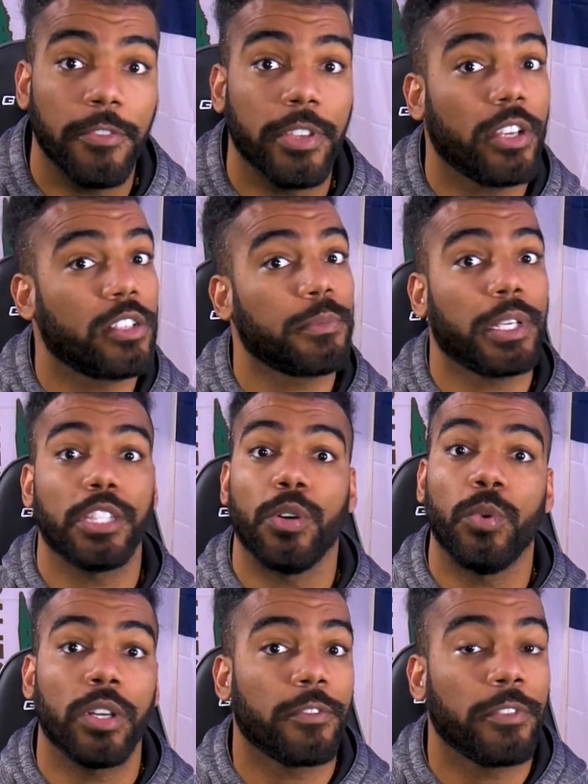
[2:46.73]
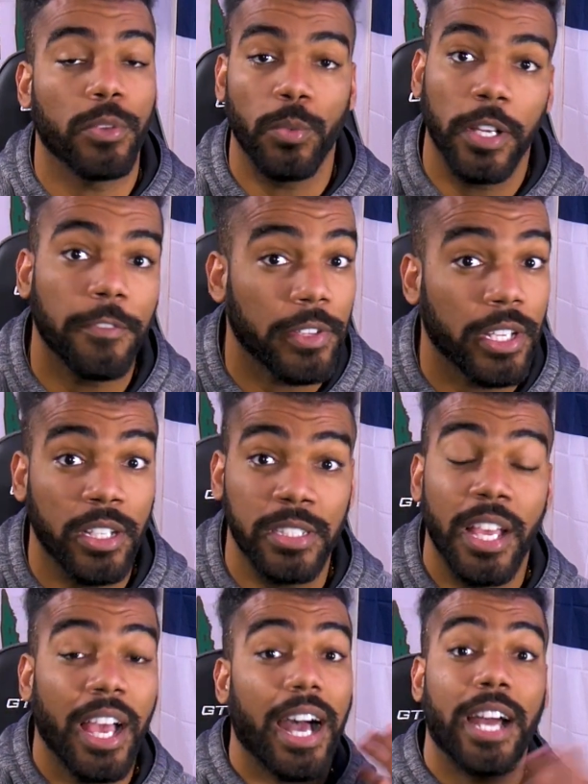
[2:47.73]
videos, make the 1v1 videos.